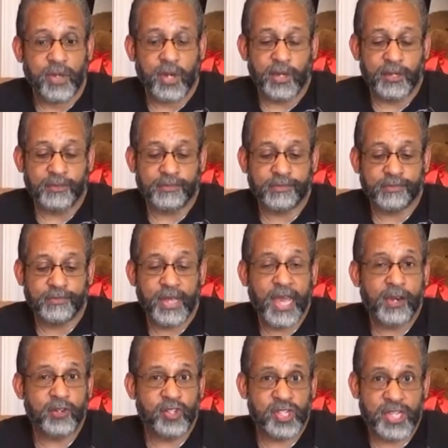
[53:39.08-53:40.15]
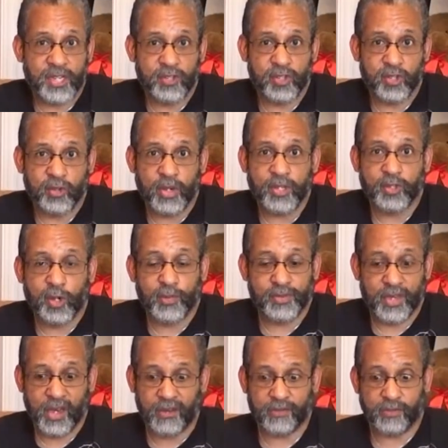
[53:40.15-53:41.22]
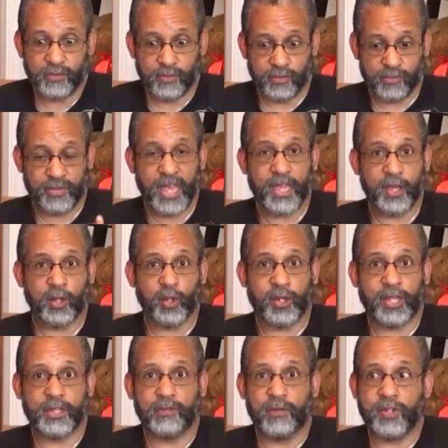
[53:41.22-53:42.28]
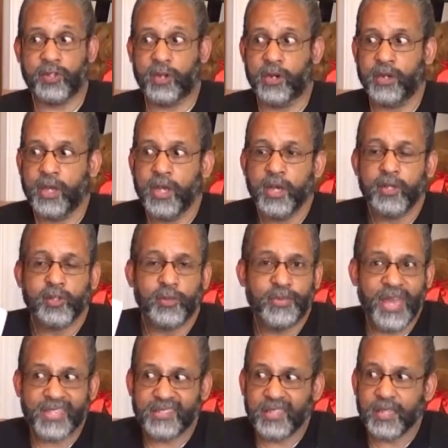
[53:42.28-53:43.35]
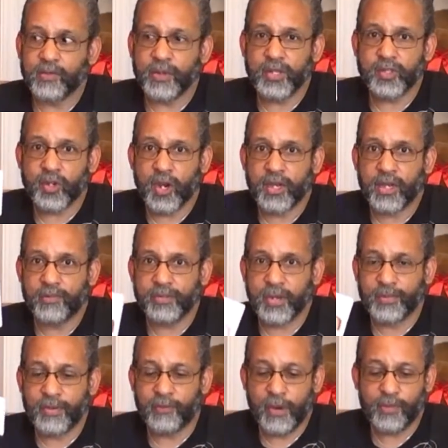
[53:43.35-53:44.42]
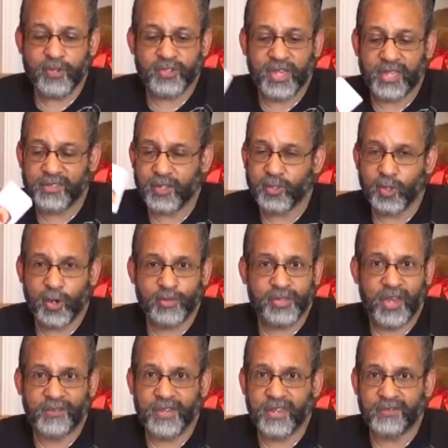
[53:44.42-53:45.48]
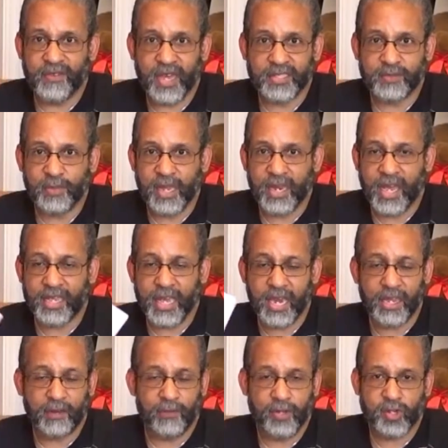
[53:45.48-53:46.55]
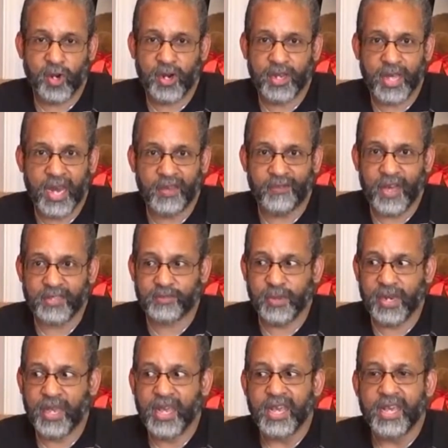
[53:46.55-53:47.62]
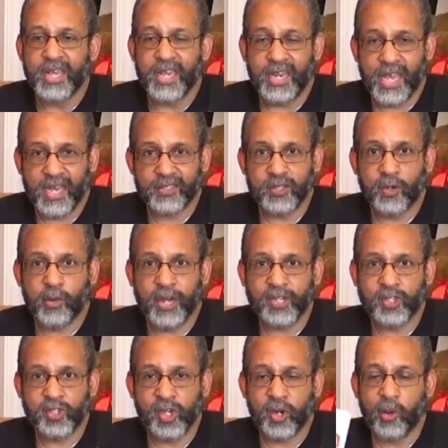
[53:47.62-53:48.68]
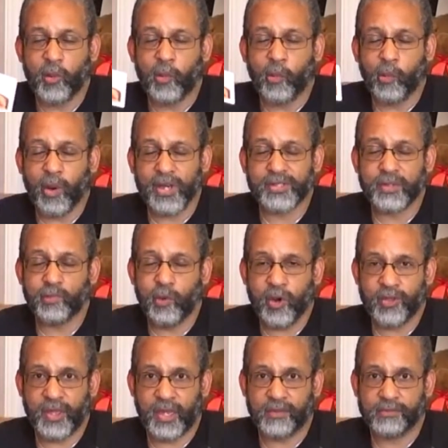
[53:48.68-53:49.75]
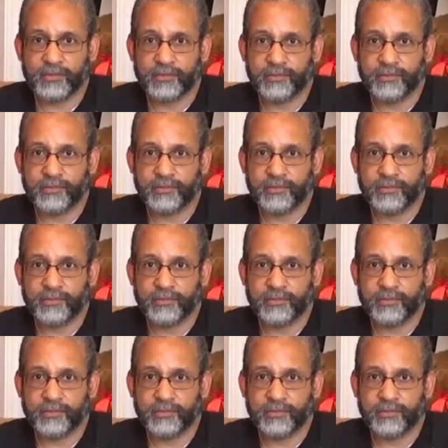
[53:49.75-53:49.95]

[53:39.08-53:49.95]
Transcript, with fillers: um, energy into in terms of taking a look at the return. So basically when this card comes up, it represents in terms of an investment and getting a return on that investment, it asks the question, was it worth it?